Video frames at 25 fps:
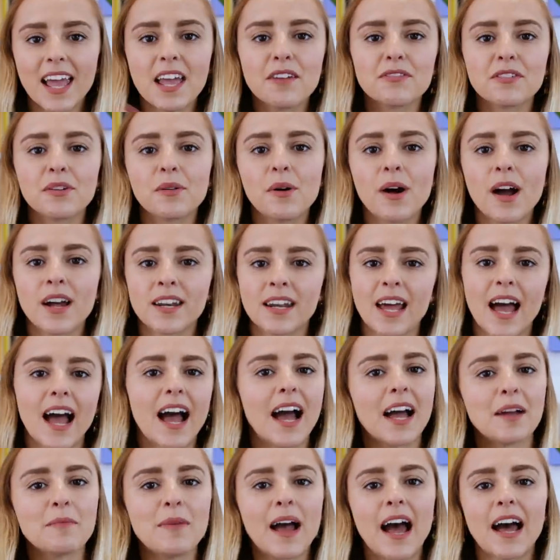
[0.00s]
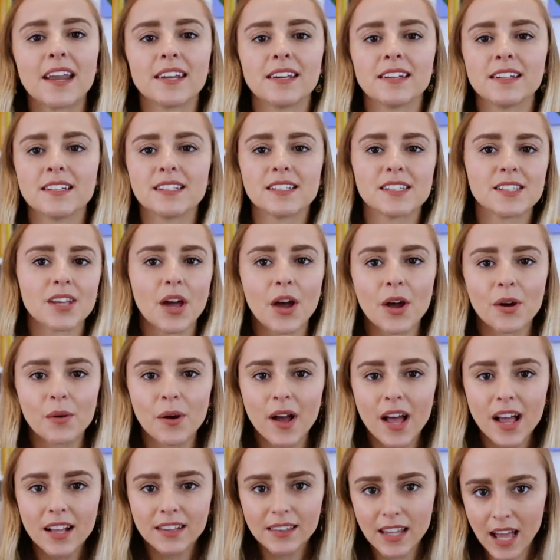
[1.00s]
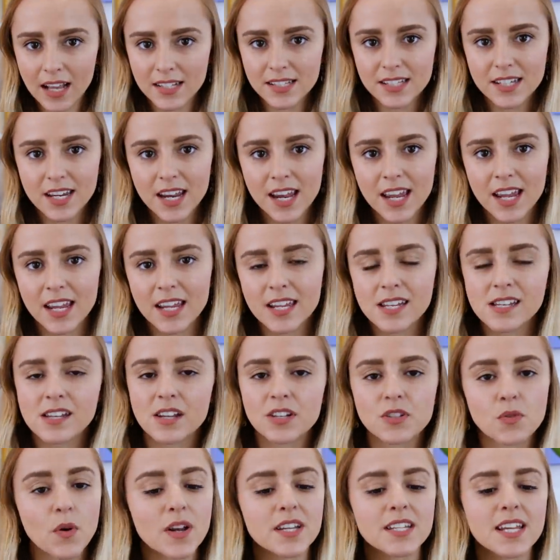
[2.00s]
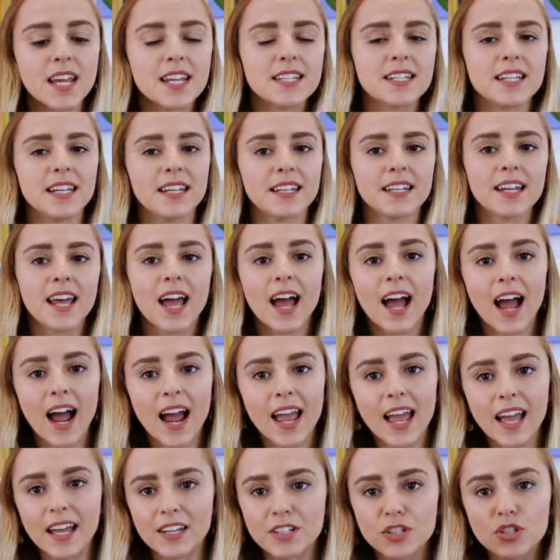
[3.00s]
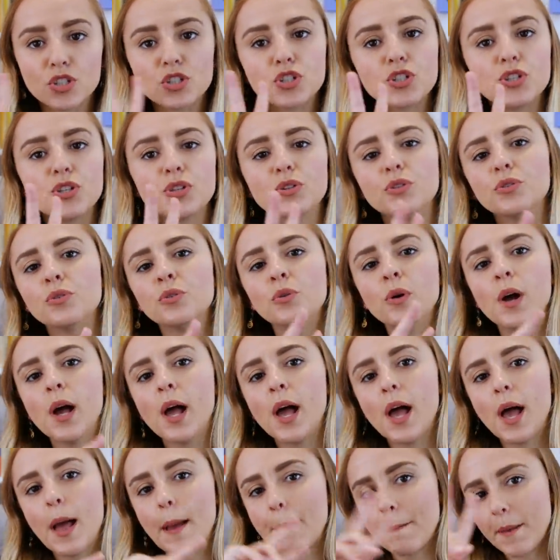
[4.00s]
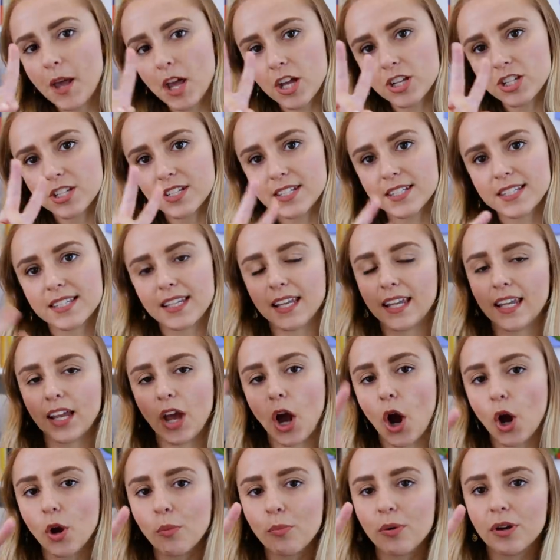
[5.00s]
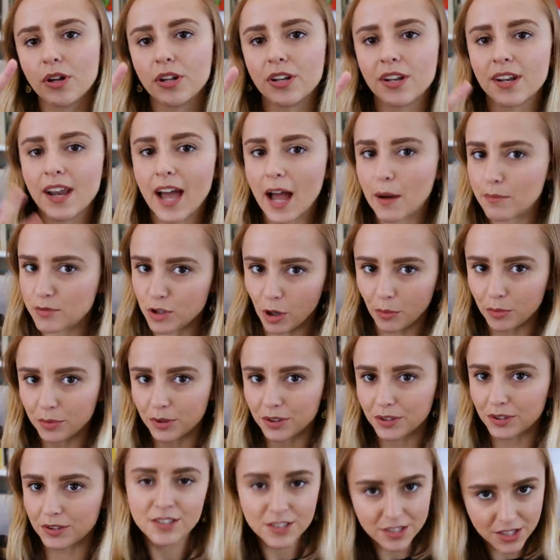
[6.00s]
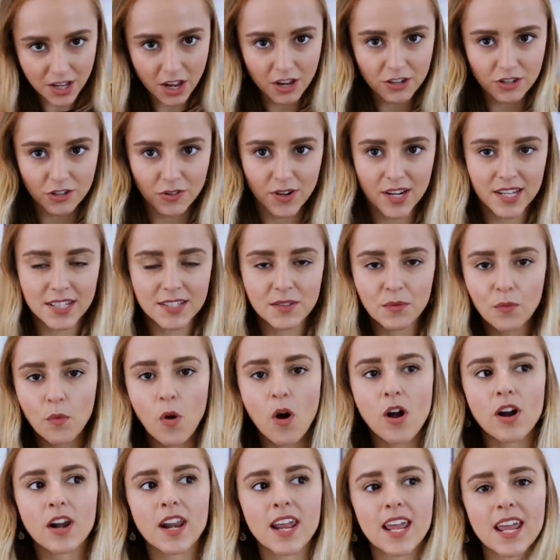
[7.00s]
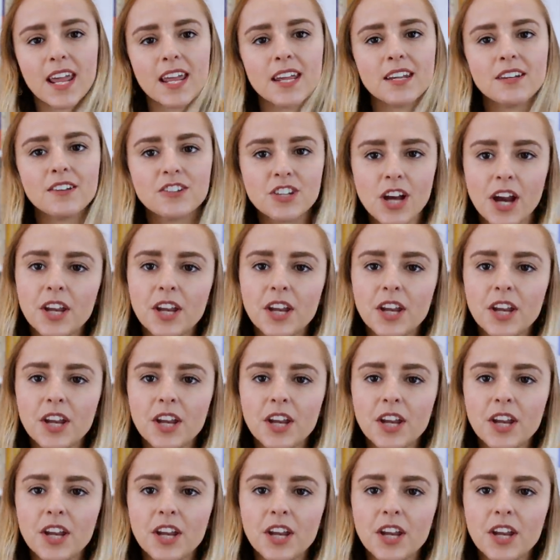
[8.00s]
Hey everyone, I'm Hannah. So last year in 2018, I had two emergency open abdominal surgeries, one in